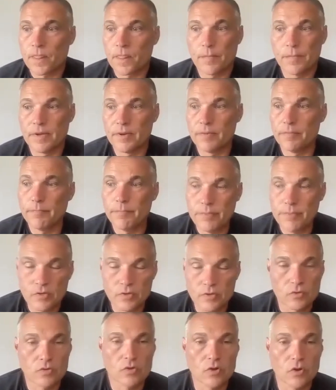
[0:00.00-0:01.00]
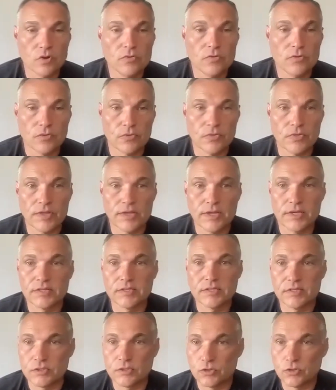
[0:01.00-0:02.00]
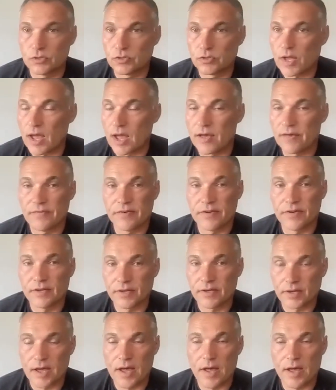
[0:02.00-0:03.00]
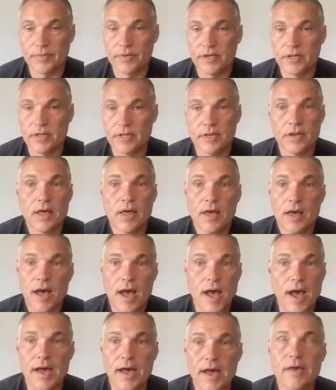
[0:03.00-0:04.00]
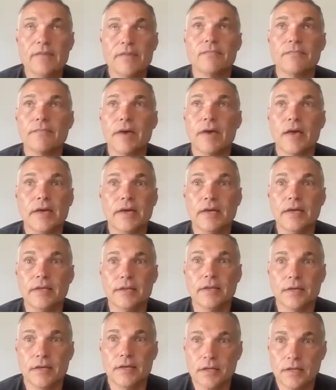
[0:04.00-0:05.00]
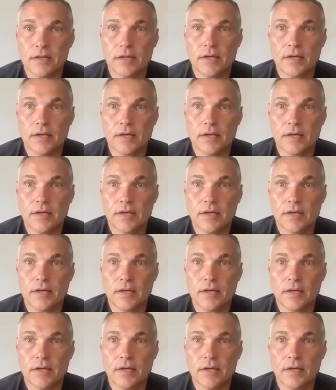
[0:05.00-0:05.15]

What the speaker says: But build on the things that you're confident and competent in. I have made